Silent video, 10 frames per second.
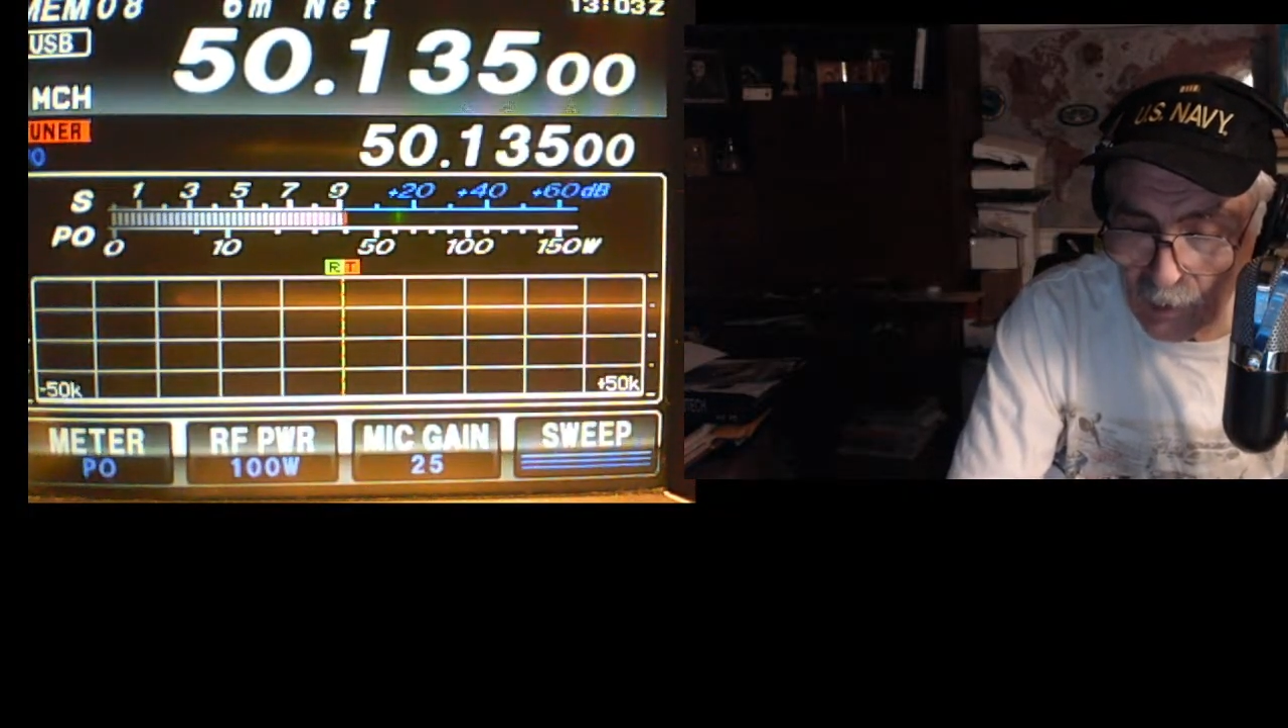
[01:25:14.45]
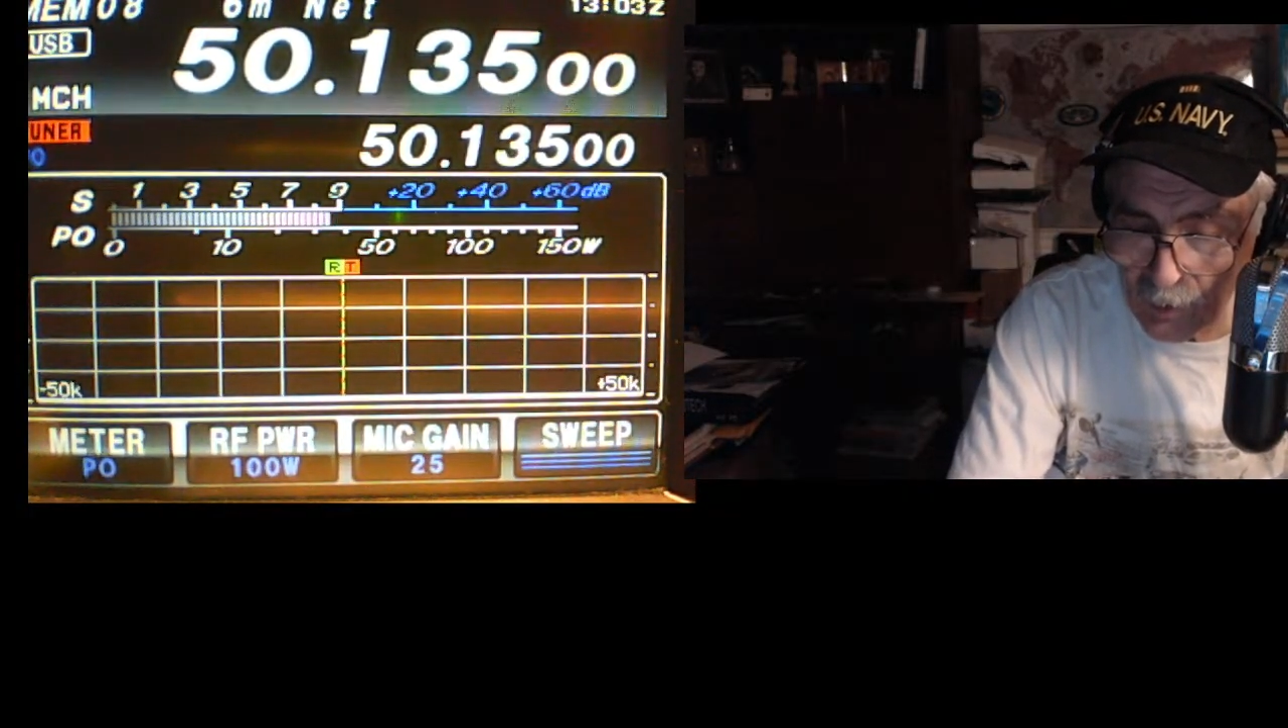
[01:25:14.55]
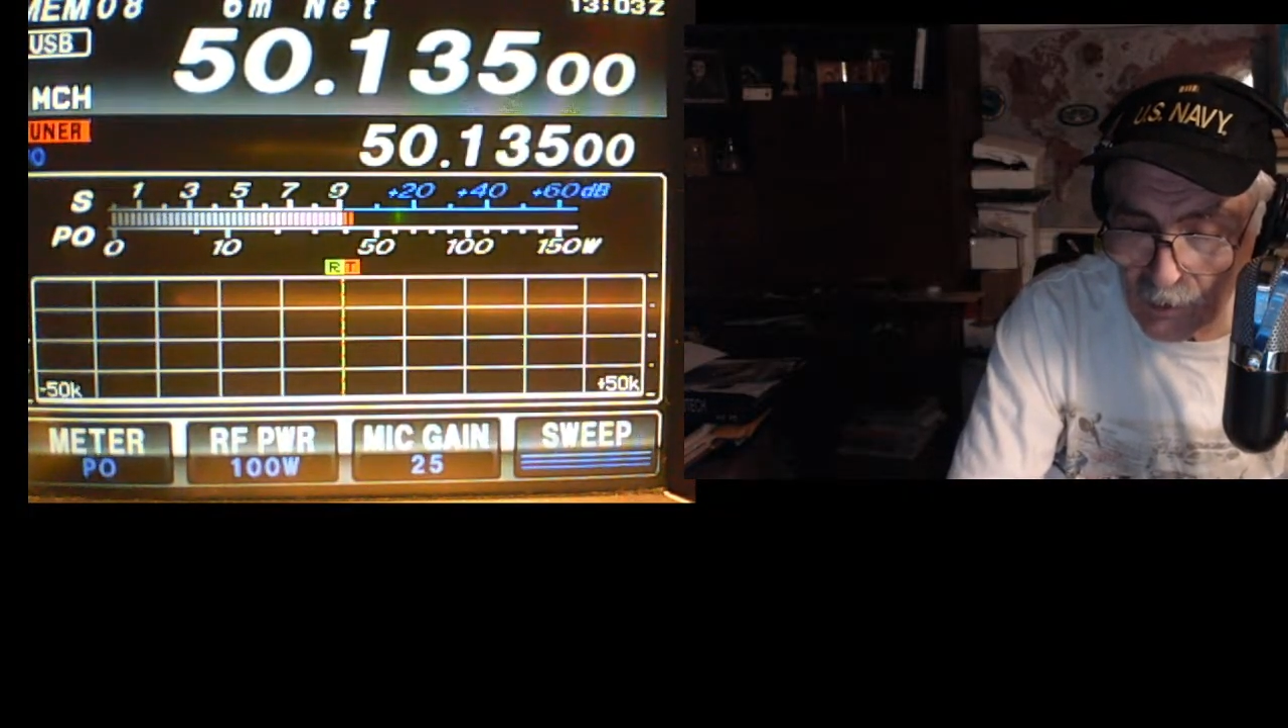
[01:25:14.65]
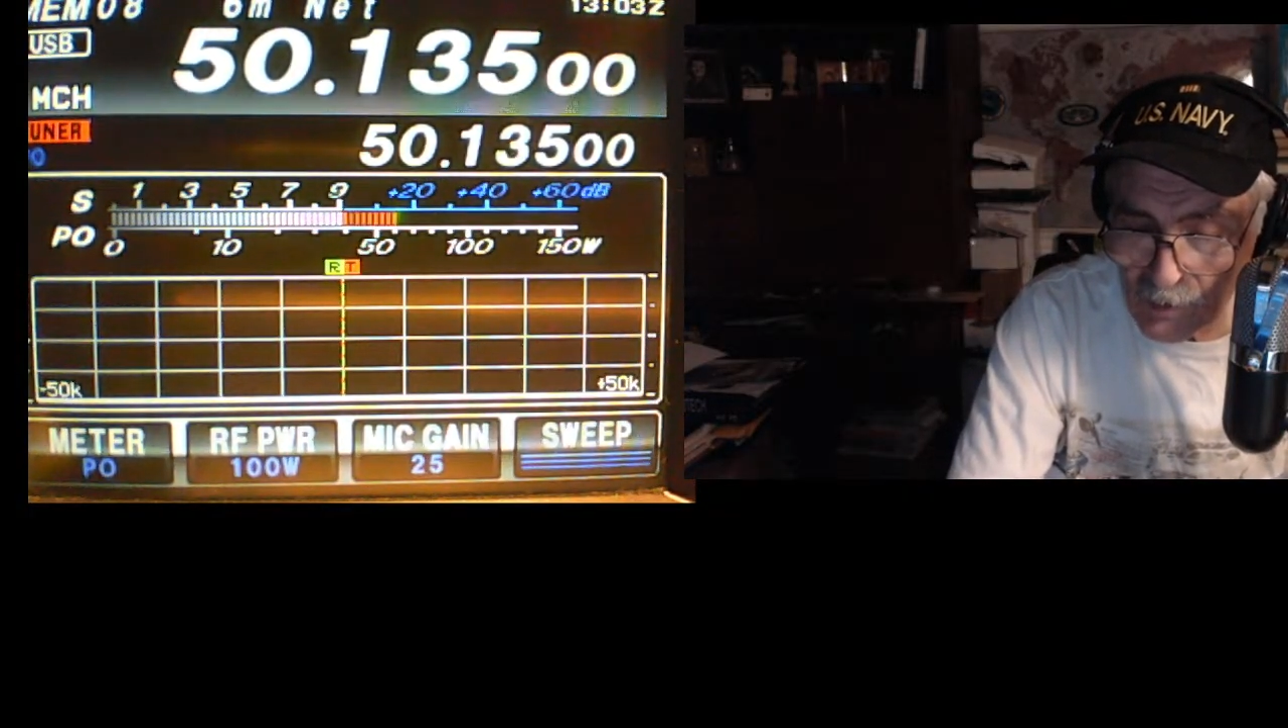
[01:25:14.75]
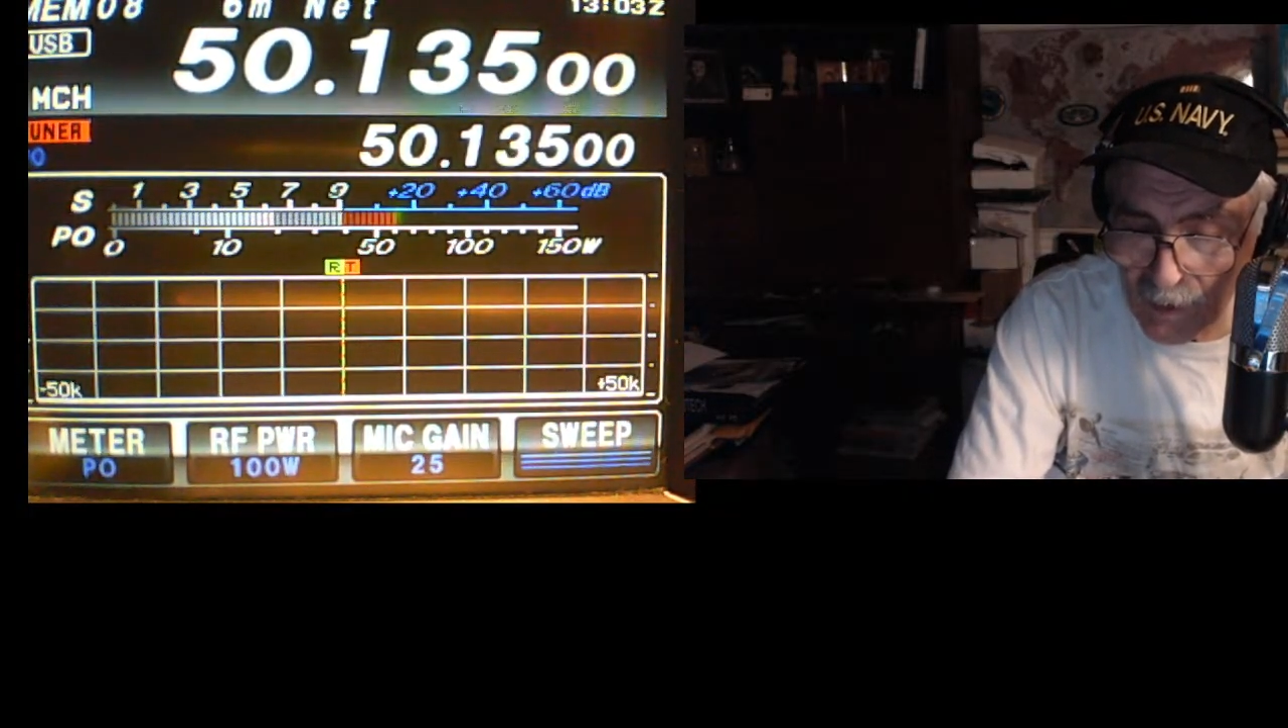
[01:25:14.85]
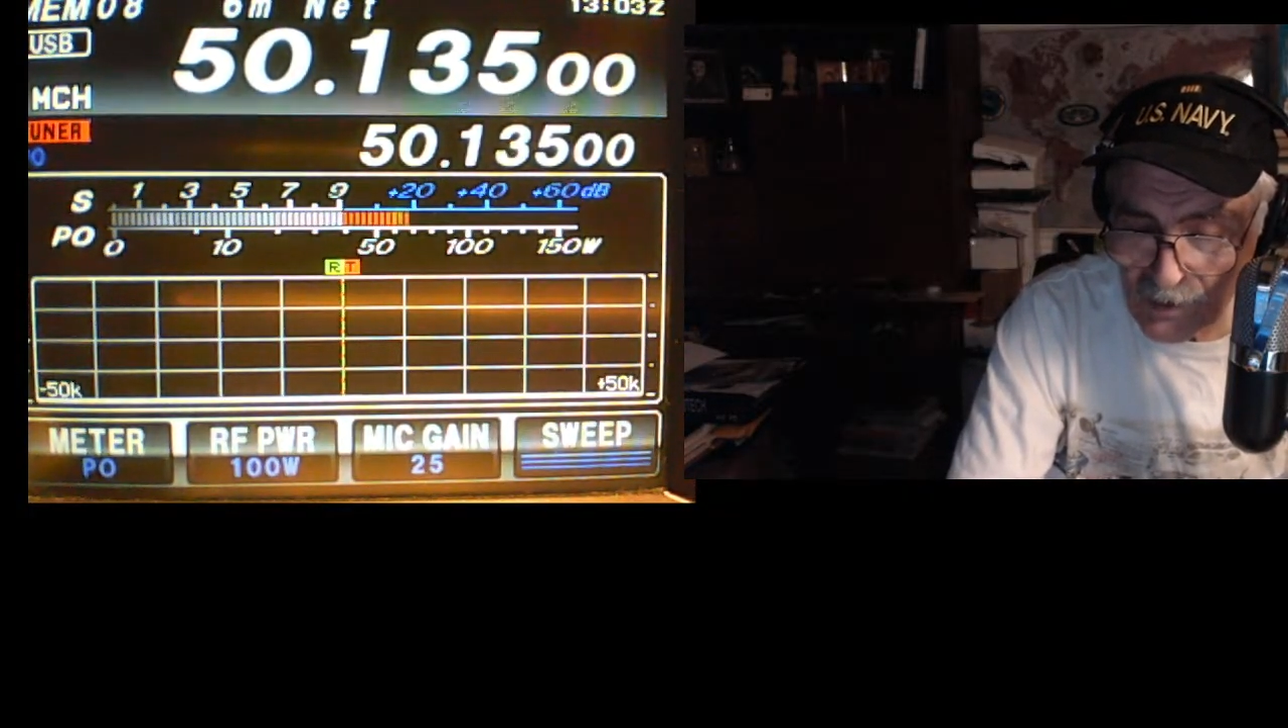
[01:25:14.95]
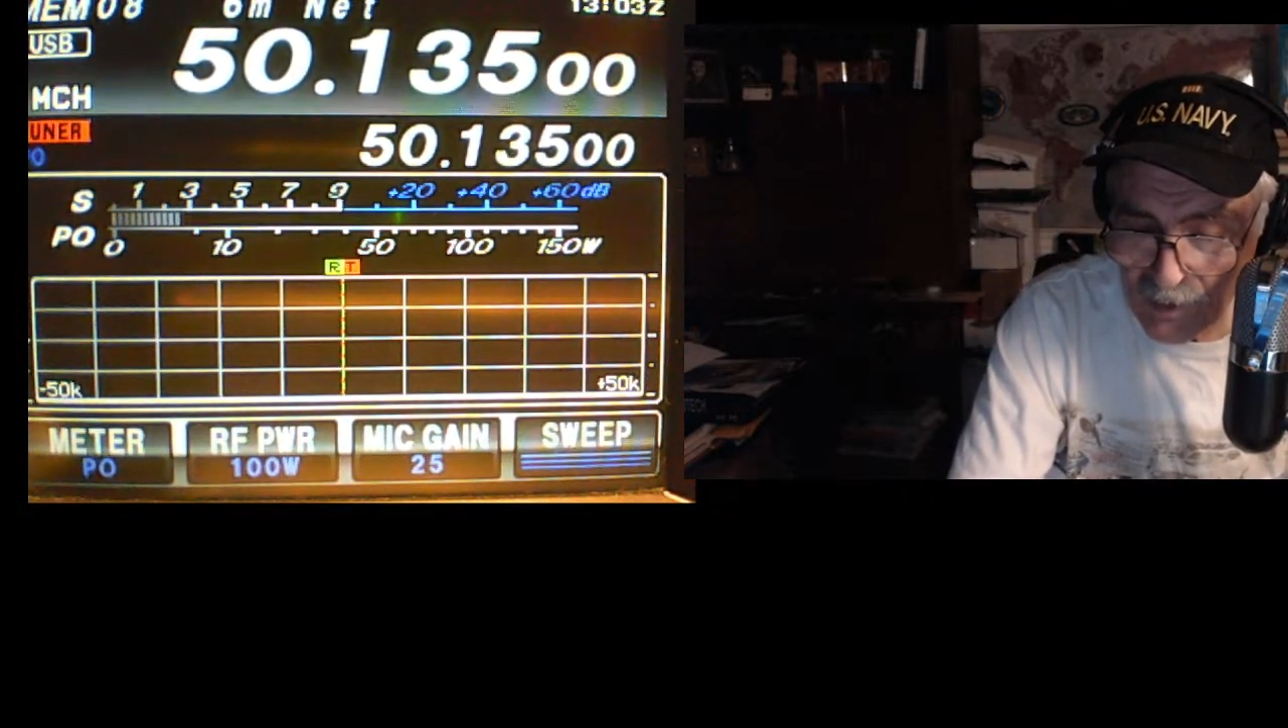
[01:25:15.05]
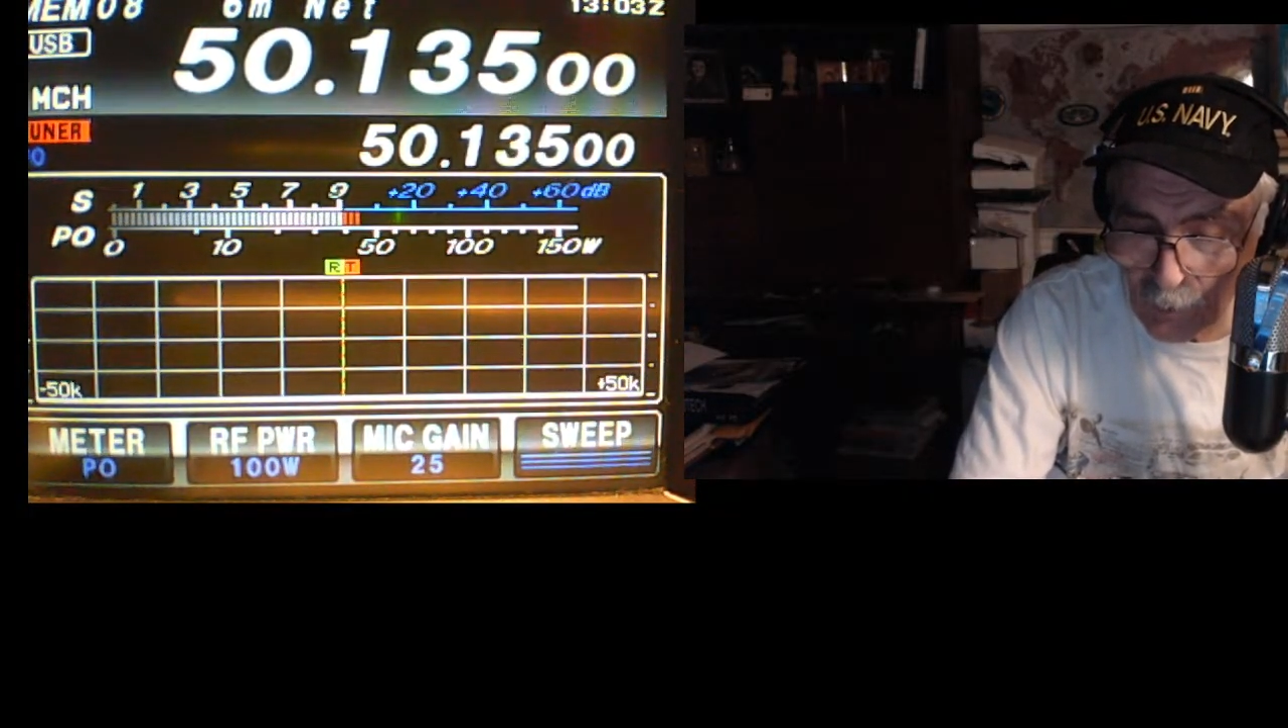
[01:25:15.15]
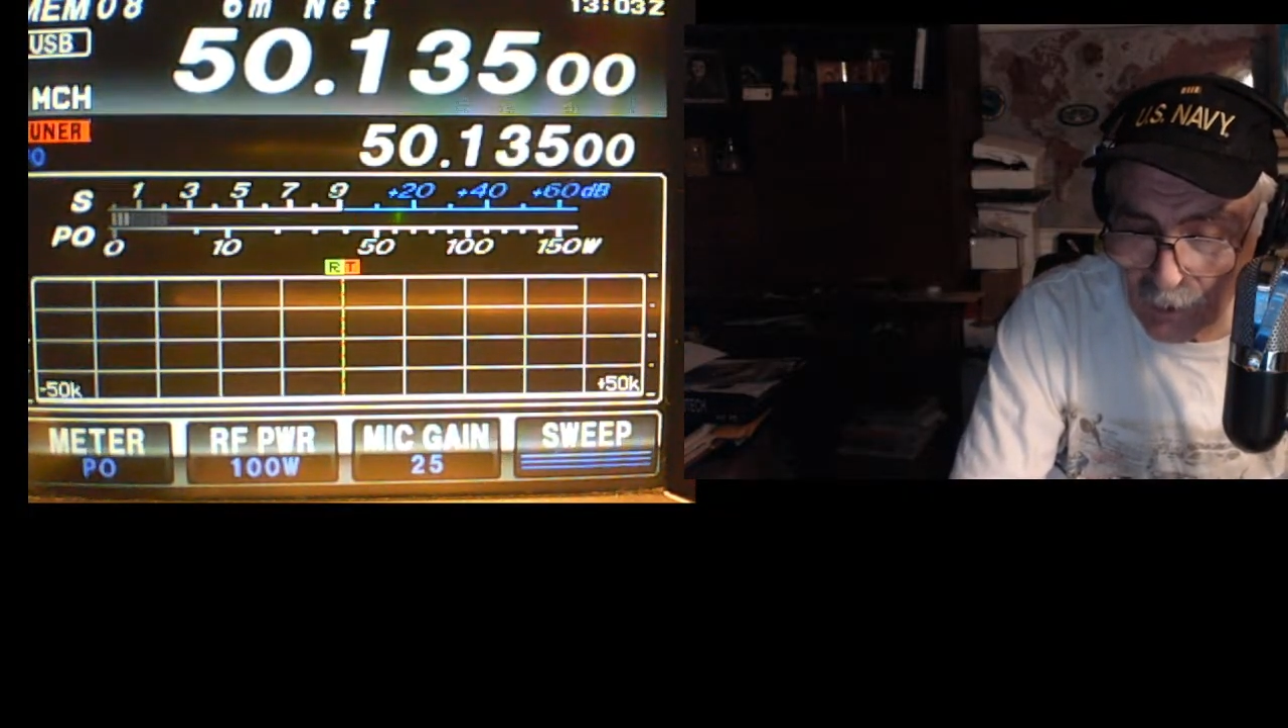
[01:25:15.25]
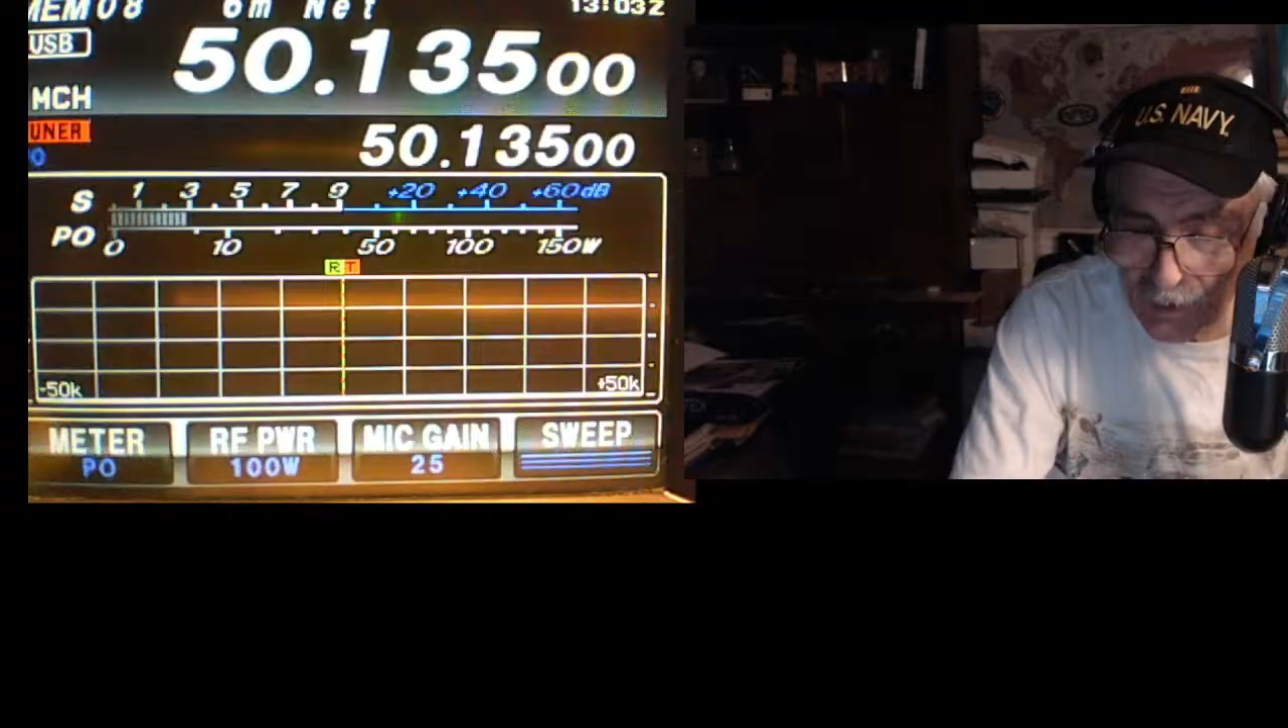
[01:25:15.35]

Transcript: but it was mixed up with